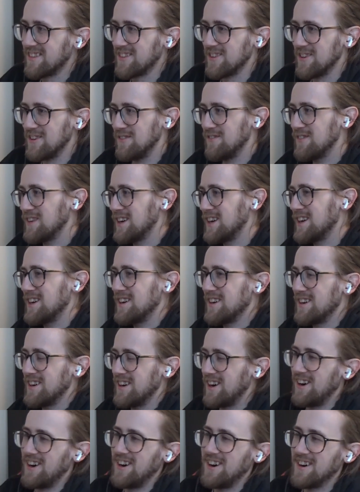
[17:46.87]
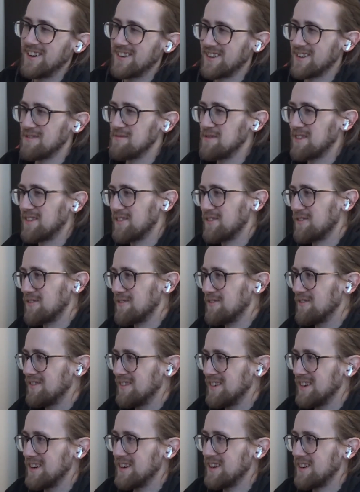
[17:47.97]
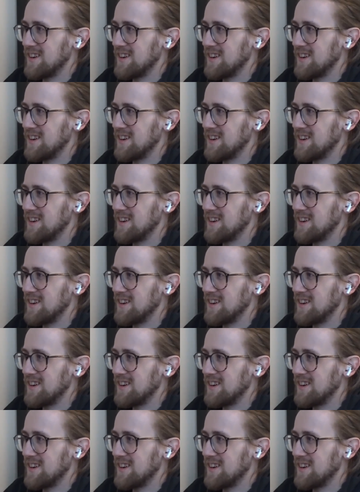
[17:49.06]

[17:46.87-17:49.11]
stuff. Oh, it's going to be so cool.